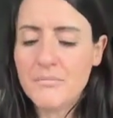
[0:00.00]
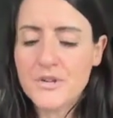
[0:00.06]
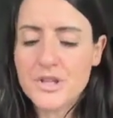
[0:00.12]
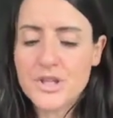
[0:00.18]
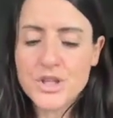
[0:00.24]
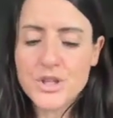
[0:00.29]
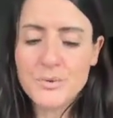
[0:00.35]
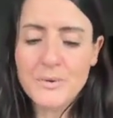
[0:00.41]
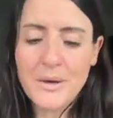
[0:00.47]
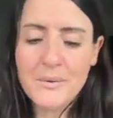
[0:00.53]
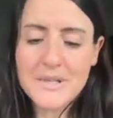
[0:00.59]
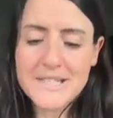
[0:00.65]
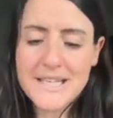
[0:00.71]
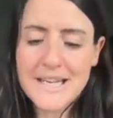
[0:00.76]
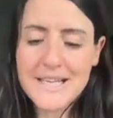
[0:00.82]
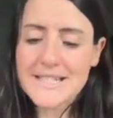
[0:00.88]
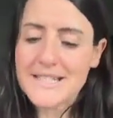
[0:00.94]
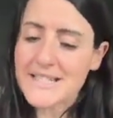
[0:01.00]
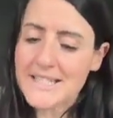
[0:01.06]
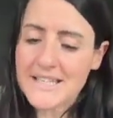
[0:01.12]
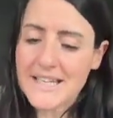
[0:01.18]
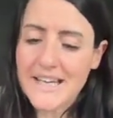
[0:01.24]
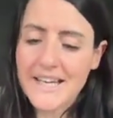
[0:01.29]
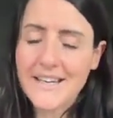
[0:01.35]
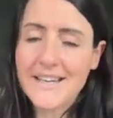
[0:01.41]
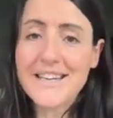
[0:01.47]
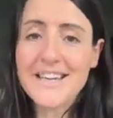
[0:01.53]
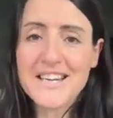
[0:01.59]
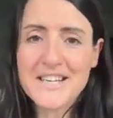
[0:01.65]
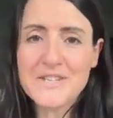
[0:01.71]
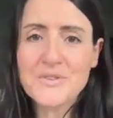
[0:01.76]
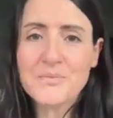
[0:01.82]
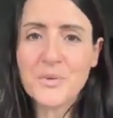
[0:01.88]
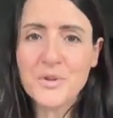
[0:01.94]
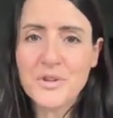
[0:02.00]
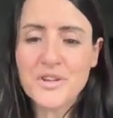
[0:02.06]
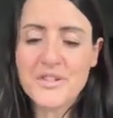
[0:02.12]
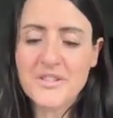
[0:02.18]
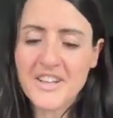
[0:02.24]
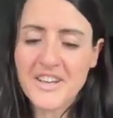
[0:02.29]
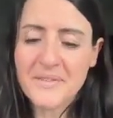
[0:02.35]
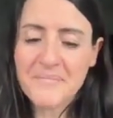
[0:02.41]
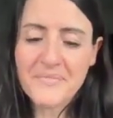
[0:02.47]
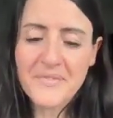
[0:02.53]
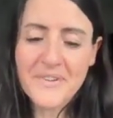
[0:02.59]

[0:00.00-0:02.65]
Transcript: to our destiny. It is worth it.